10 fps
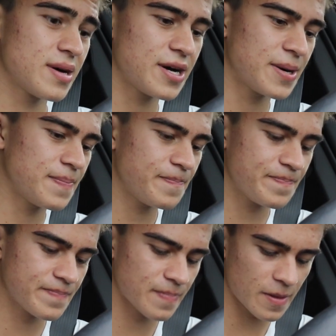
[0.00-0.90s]
Um,
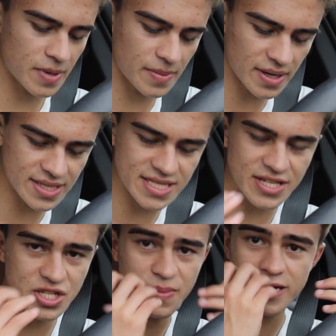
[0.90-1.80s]
but I'm not gonna
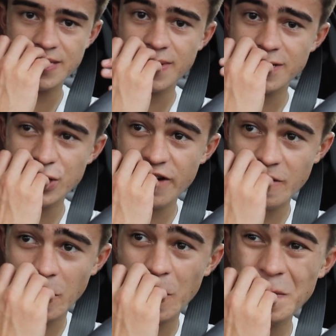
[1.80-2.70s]
say too much. I'm gonna drive
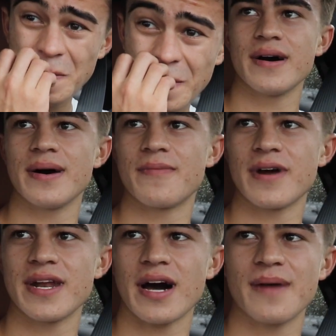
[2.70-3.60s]
home. Uh,
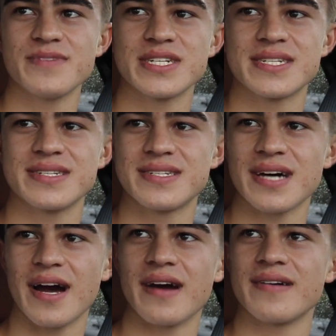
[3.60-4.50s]
right now, I'm just
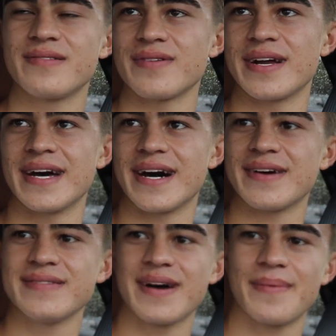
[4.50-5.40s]
tired right now.
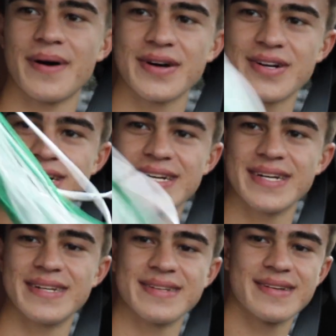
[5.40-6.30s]
I'm hungry
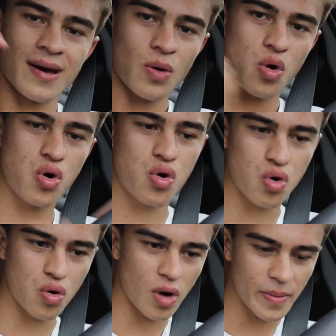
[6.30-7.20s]
and
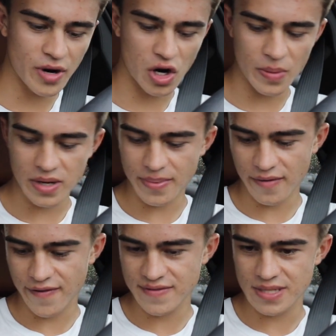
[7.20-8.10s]
I'll be home in
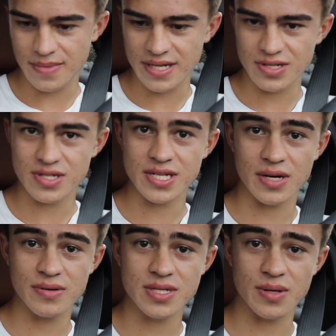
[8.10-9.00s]
about 15 minutes or
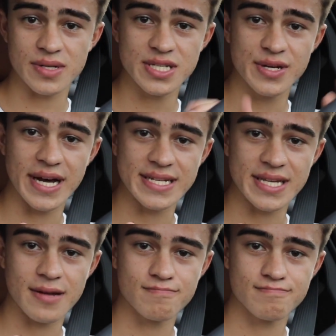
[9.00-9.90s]
so, so I'll see you guys then.